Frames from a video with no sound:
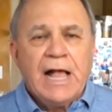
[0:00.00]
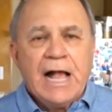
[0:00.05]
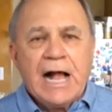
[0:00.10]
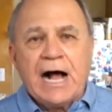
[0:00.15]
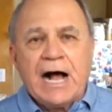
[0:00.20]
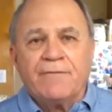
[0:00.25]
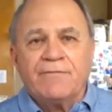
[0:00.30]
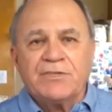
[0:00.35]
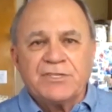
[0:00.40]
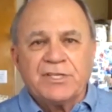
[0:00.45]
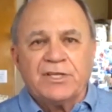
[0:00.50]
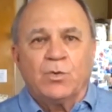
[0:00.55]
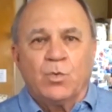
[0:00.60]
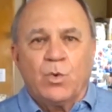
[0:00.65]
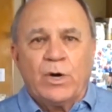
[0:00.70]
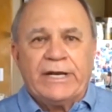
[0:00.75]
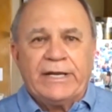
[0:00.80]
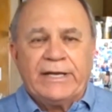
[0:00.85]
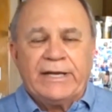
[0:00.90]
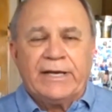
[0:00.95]
Obviously, the
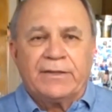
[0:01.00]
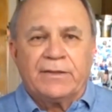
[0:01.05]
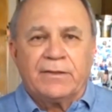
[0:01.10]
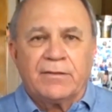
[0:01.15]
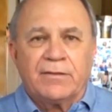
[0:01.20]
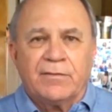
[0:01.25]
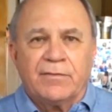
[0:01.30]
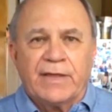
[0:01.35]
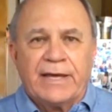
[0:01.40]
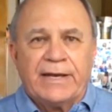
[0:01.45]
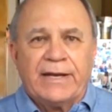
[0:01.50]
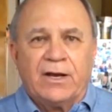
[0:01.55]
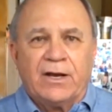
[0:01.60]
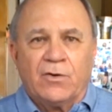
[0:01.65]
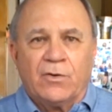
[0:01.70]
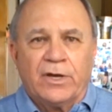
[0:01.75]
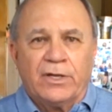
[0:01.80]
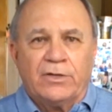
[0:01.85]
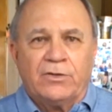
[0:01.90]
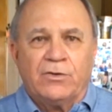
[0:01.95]
way to get that
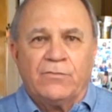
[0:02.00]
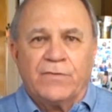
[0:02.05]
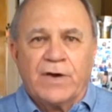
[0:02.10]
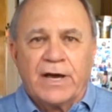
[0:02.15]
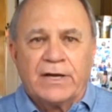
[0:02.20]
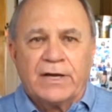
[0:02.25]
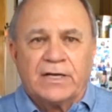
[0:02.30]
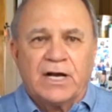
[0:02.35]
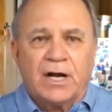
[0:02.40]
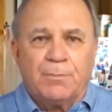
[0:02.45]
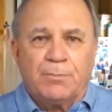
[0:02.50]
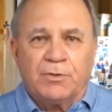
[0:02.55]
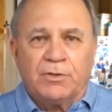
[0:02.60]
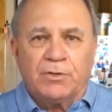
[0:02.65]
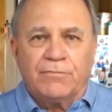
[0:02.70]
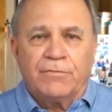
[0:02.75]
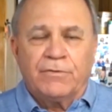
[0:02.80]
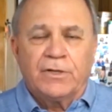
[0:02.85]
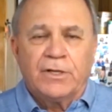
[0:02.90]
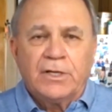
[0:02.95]
air in, you've got a couple
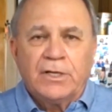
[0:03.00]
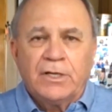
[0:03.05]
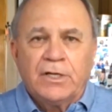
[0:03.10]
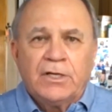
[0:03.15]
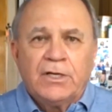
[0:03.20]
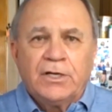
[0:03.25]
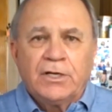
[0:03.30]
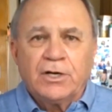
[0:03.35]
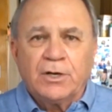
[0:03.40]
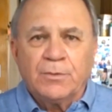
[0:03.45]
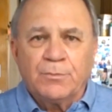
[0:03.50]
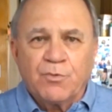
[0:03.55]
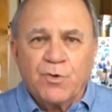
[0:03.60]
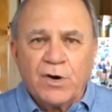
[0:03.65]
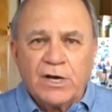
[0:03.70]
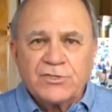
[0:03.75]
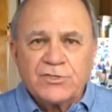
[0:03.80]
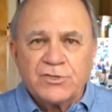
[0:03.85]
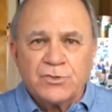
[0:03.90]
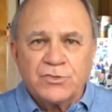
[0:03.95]
of
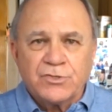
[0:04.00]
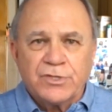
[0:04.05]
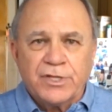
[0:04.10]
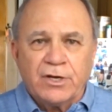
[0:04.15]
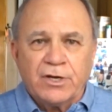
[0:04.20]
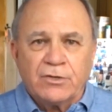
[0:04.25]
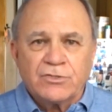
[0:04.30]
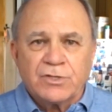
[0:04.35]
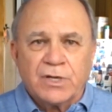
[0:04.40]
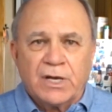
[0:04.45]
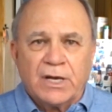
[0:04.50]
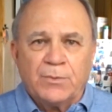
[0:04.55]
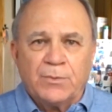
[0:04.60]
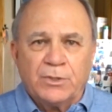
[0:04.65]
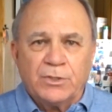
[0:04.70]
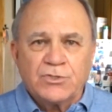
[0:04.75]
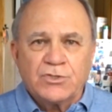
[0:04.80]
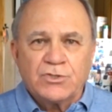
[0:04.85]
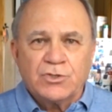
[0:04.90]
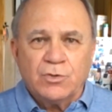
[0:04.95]
compressors there. So I would
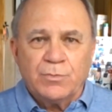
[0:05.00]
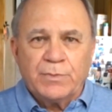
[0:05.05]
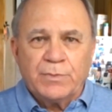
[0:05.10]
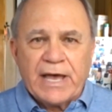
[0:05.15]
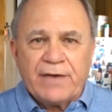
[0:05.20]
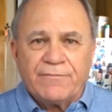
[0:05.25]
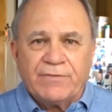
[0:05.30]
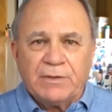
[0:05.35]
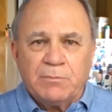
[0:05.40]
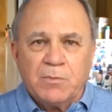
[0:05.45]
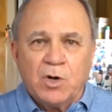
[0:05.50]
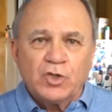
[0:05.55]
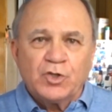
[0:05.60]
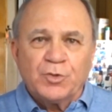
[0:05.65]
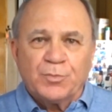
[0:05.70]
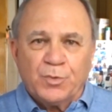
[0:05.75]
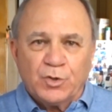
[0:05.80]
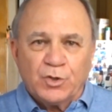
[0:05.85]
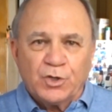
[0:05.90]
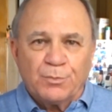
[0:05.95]
assume having
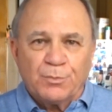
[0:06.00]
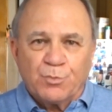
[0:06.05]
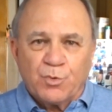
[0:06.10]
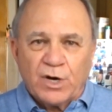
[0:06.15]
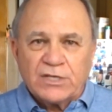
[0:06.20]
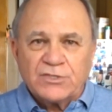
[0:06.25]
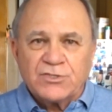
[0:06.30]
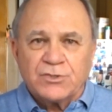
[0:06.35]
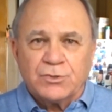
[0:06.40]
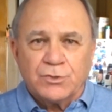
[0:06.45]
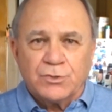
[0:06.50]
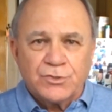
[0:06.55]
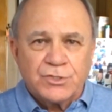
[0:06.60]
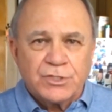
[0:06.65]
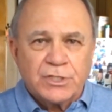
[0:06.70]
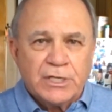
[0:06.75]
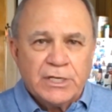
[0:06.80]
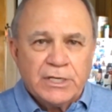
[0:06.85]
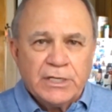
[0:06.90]
multiple compressors